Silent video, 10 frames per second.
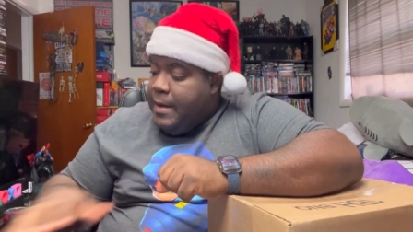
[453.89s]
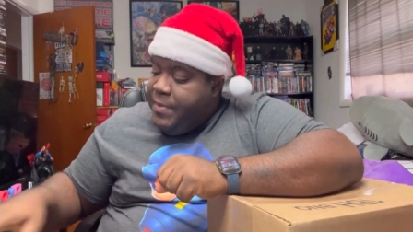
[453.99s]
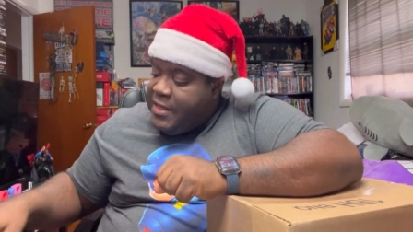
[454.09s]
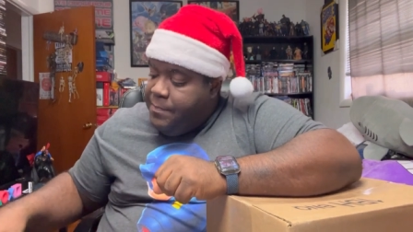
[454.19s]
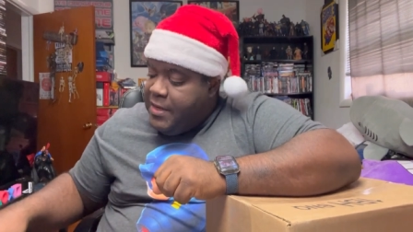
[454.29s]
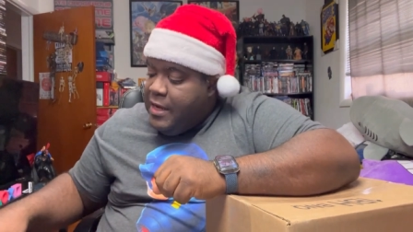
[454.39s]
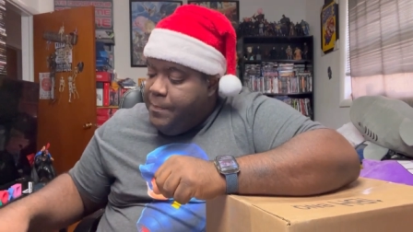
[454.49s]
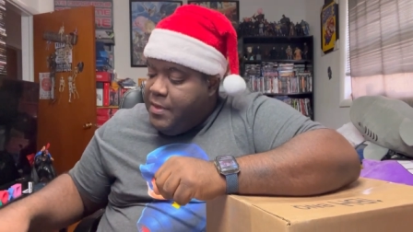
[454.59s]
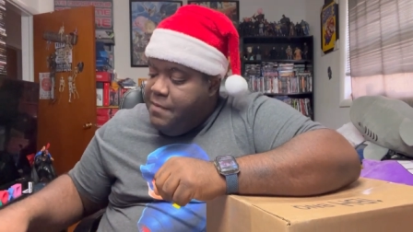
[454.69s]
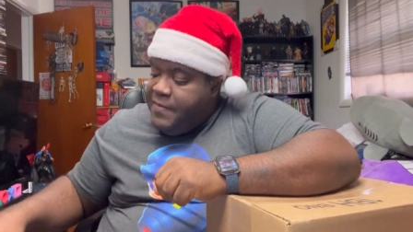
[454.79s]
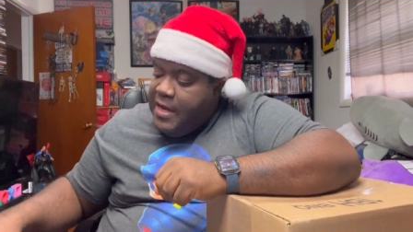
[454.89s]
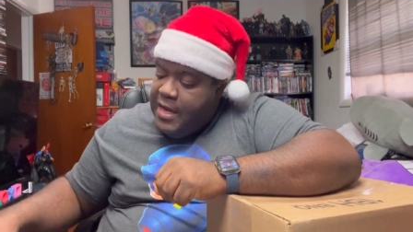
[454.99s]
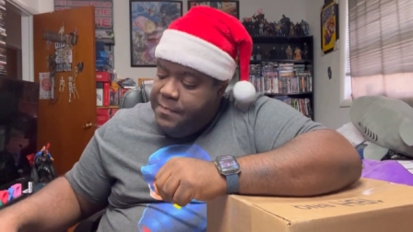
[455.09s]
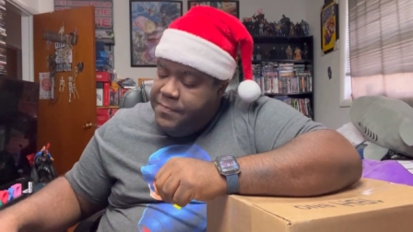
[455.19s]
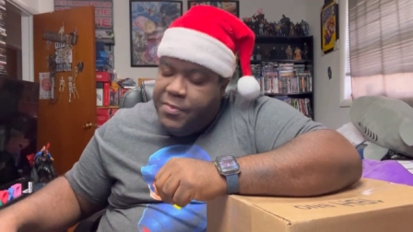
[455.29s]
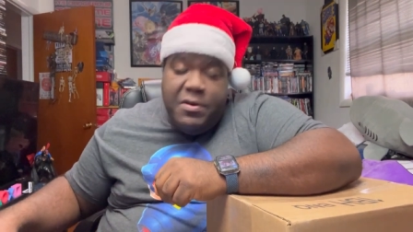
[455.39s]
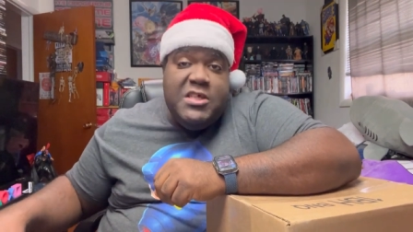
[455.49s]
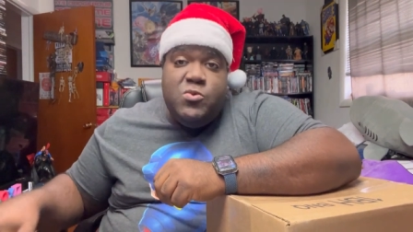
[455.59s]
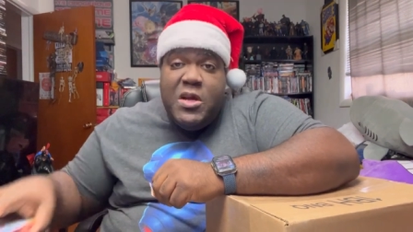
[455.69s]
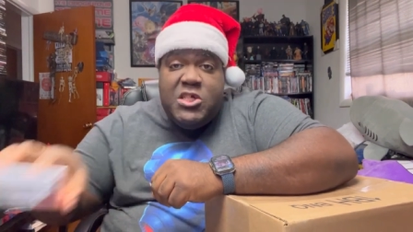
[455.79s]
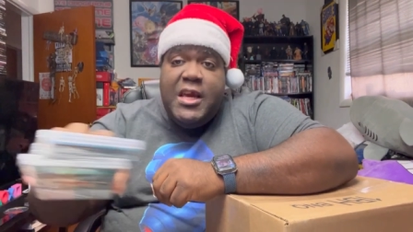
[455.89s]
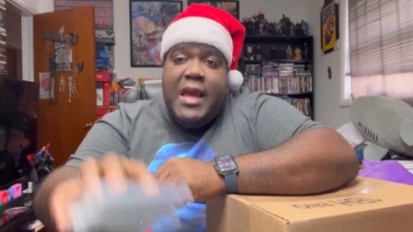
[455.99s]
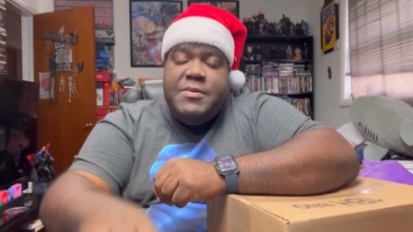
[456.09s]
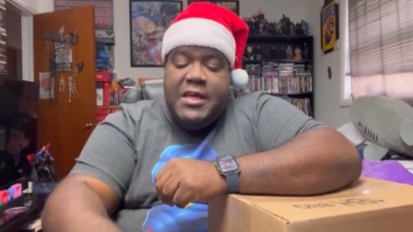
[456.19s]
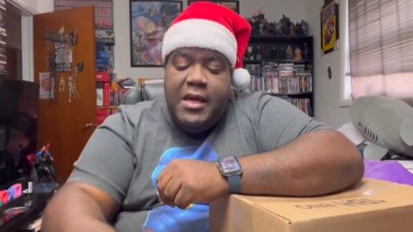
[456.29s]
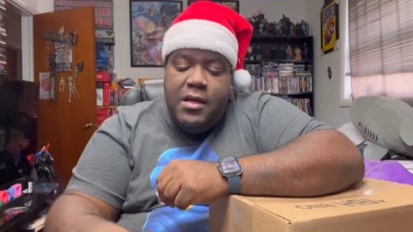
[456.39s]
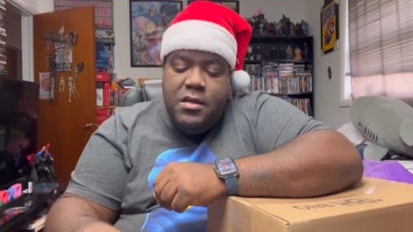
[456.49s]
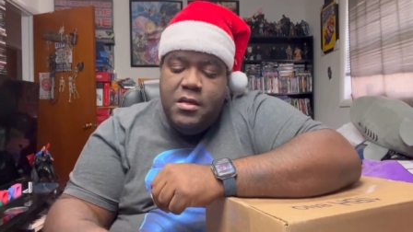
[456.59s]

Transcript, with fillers: Picked up a couple of 3 Switch games here.